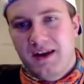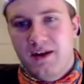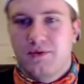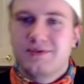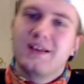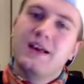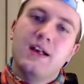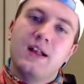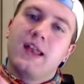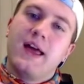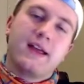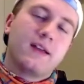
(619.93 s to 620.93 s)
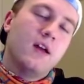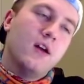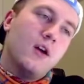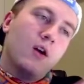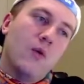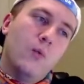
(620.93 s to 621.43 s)
and it was like
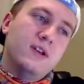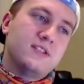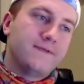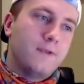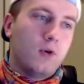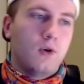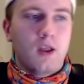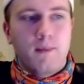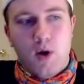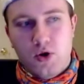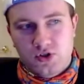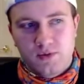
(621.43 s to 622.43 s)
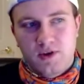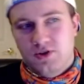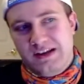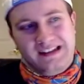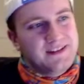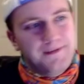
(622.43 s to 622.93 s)
wistful, emotional
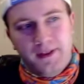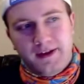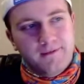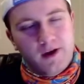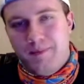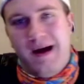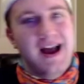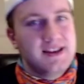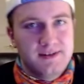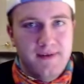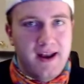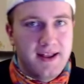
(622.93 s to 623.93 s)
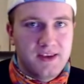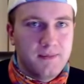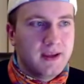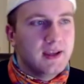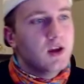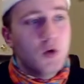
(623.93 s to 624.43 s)
music. This felt like a very positive edit to
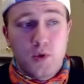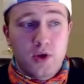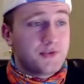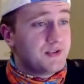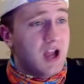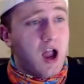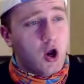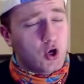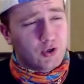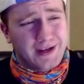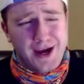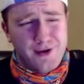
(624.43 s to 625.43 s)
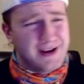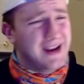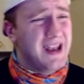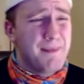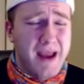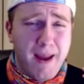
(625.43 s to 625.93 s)
me. We also saw her carrying in
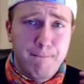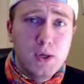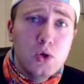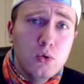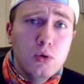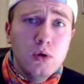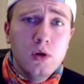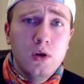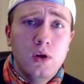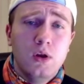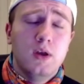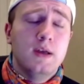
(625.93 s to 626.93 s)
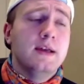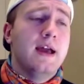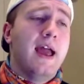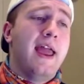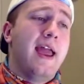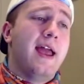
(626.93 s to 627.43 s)
the bamboo,
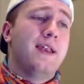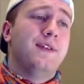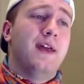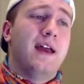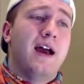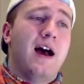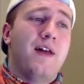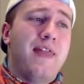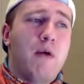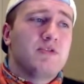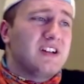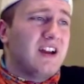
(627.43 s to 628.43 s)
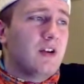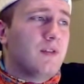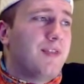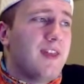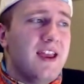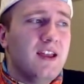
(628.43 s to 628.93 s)
and that was like a
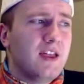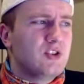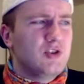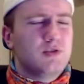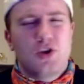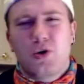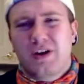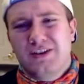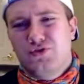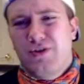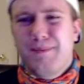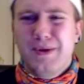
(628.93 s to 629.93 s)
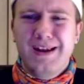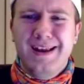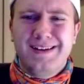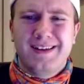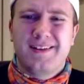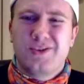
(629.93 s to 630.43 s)
thing. Like she was so
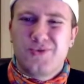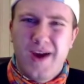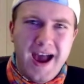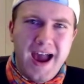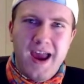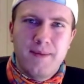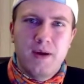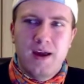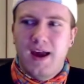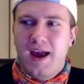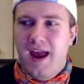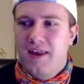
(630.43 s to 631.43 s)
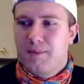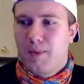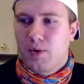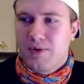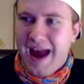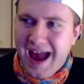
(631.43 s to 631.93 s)
contributing to the tribe and the
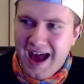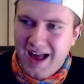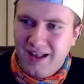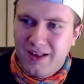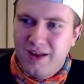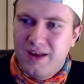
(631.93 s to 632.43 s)
morale.